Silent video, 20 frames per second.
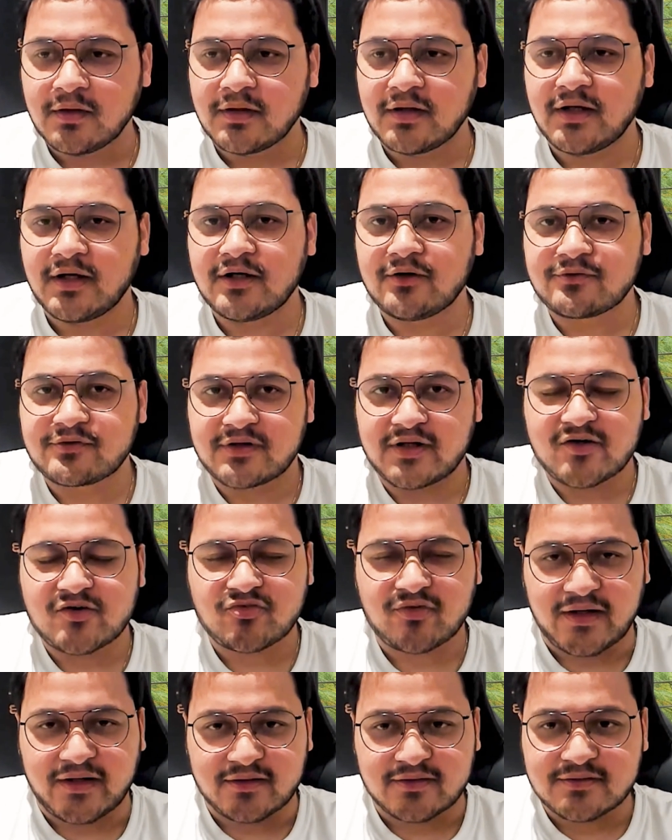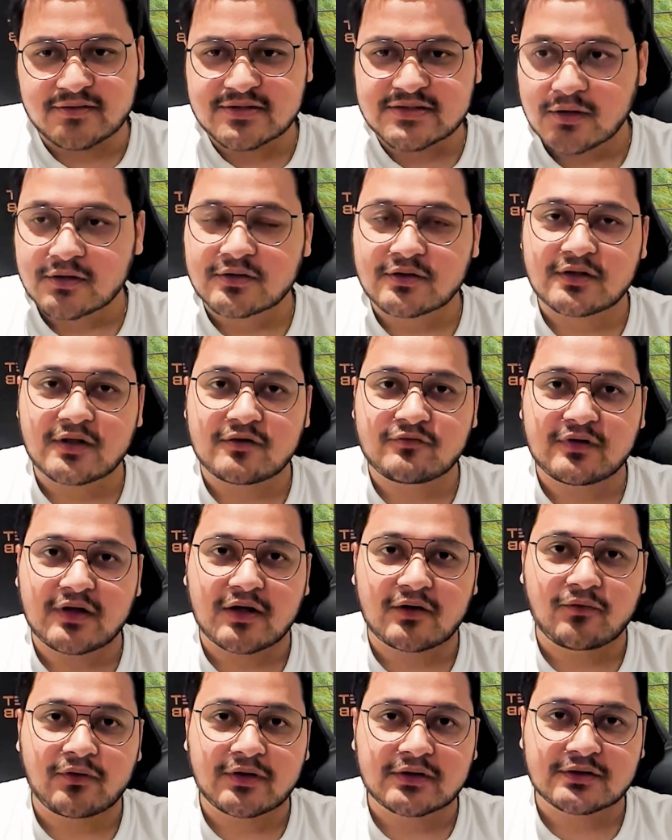Hello, Trail Finders. Today we are
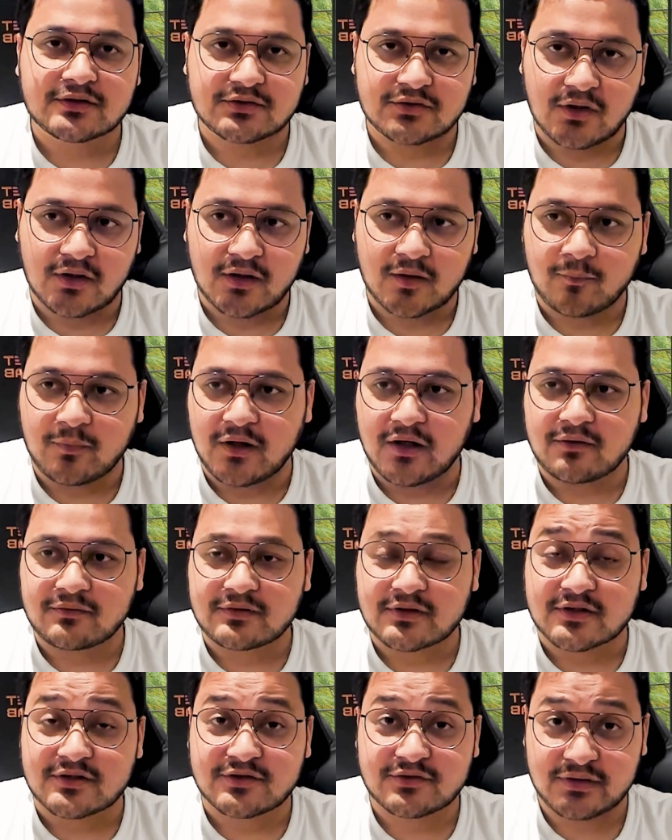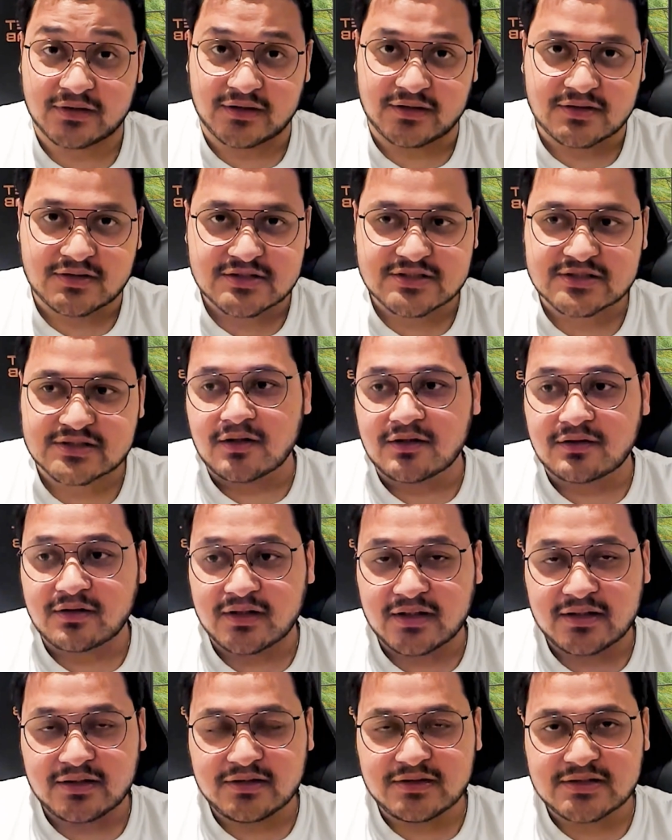going to talk about triggers.
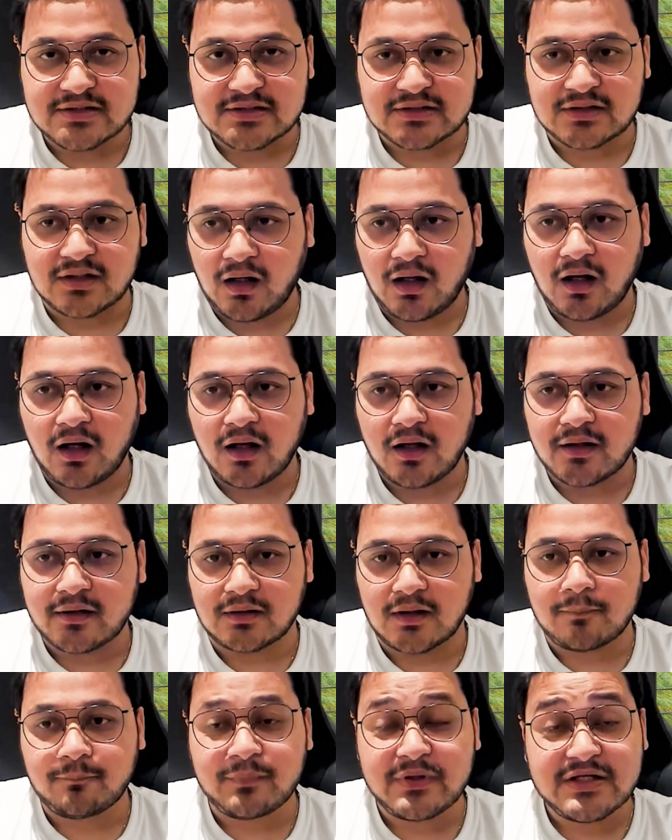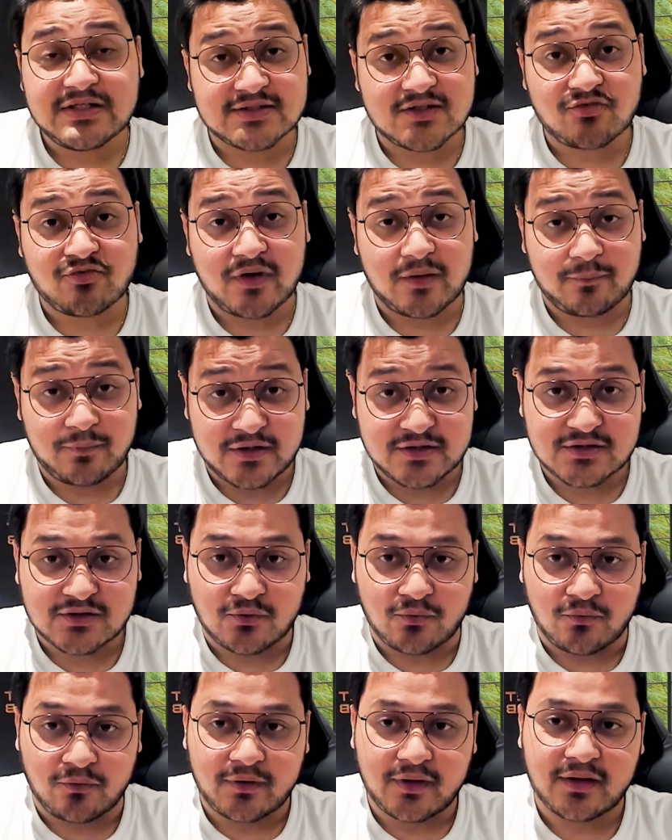Triggers are a piece of Apex
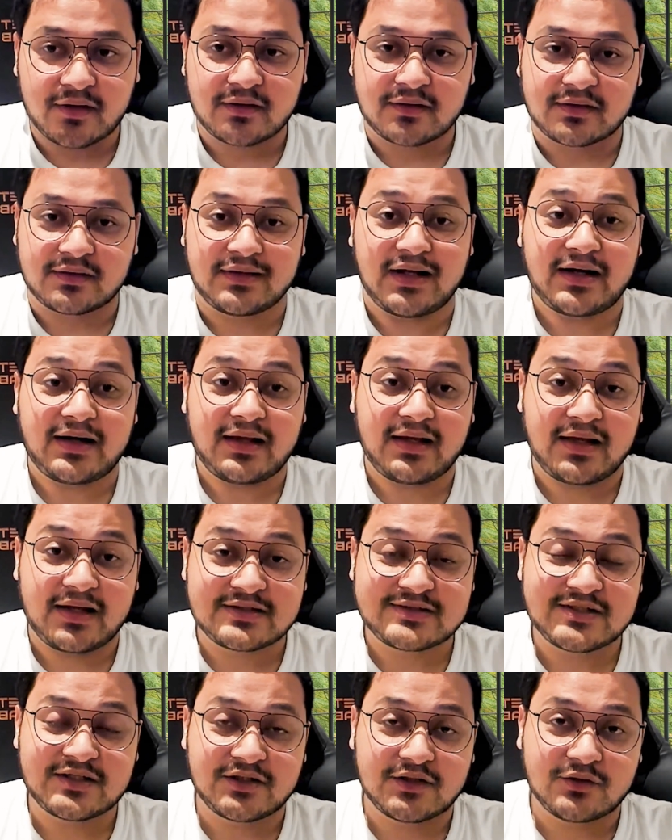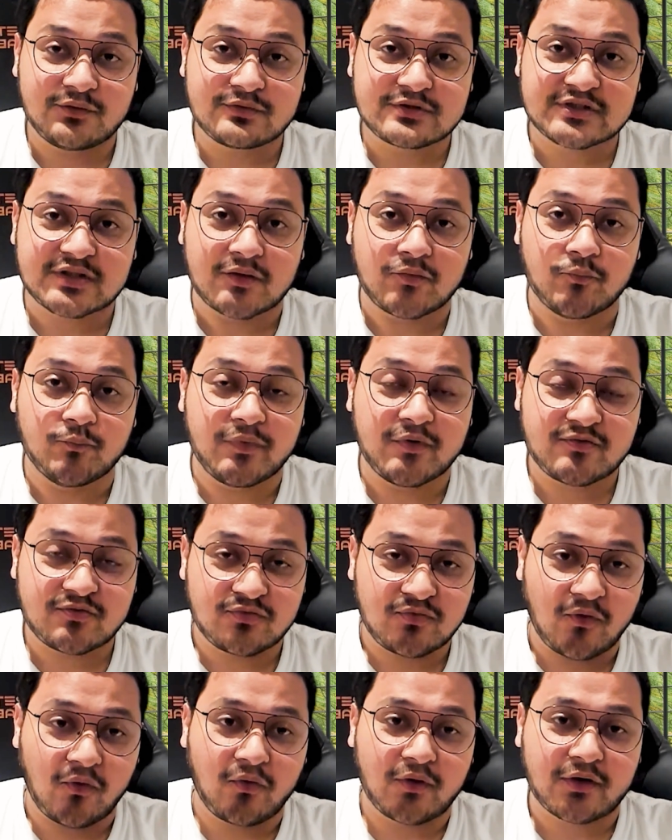code that executes
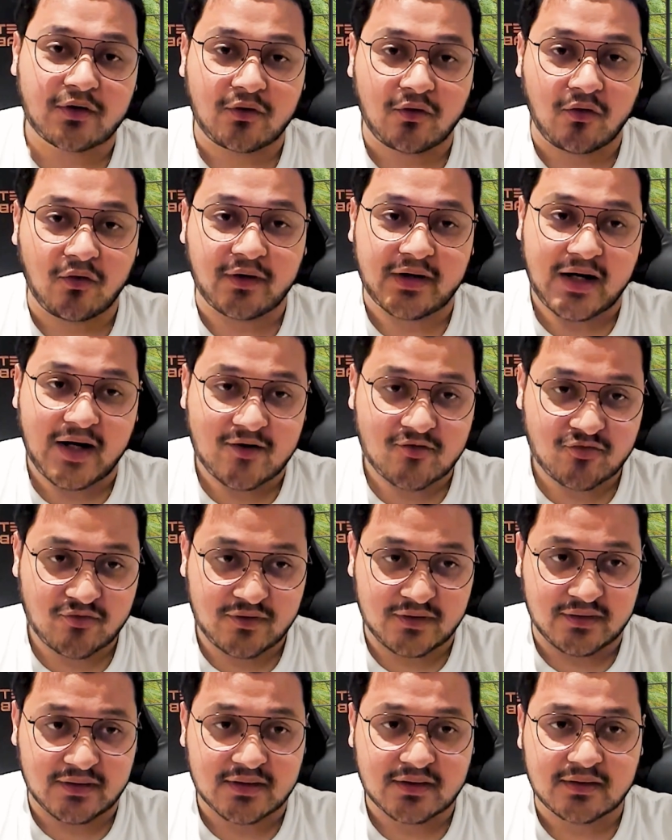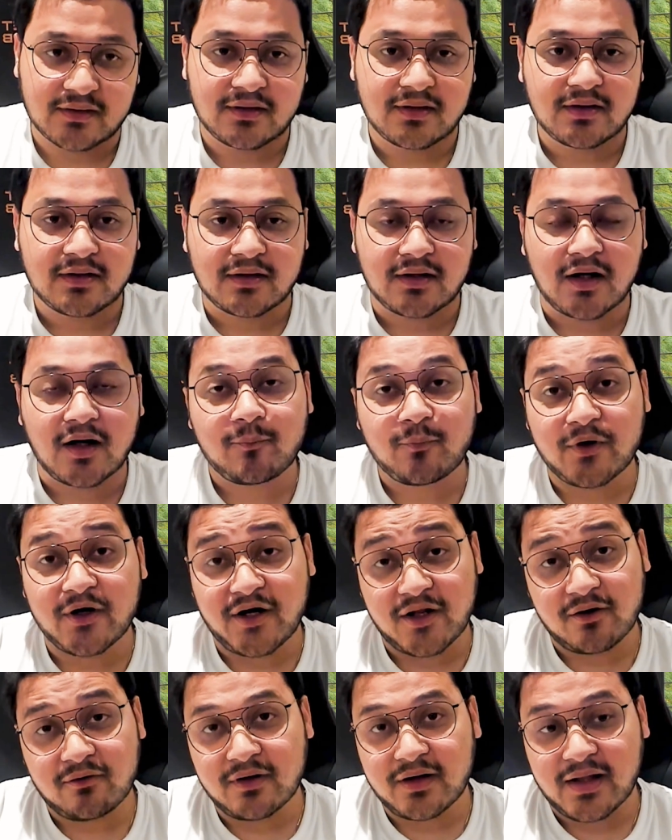before or after a
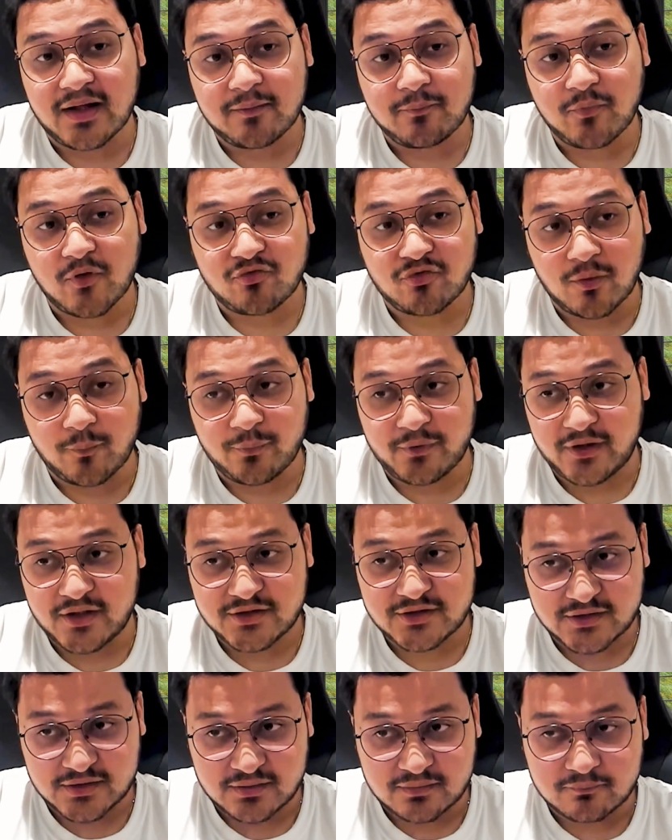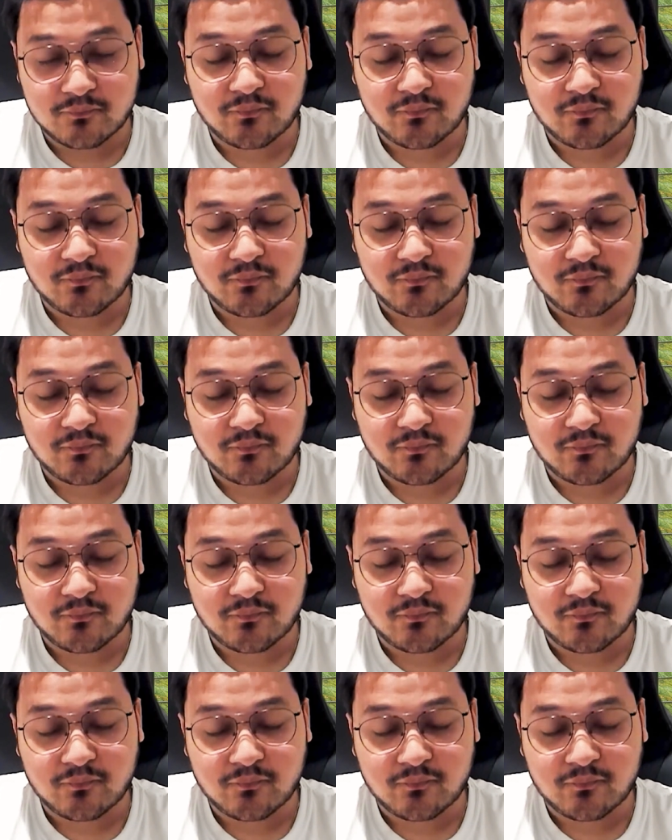particular type of operation.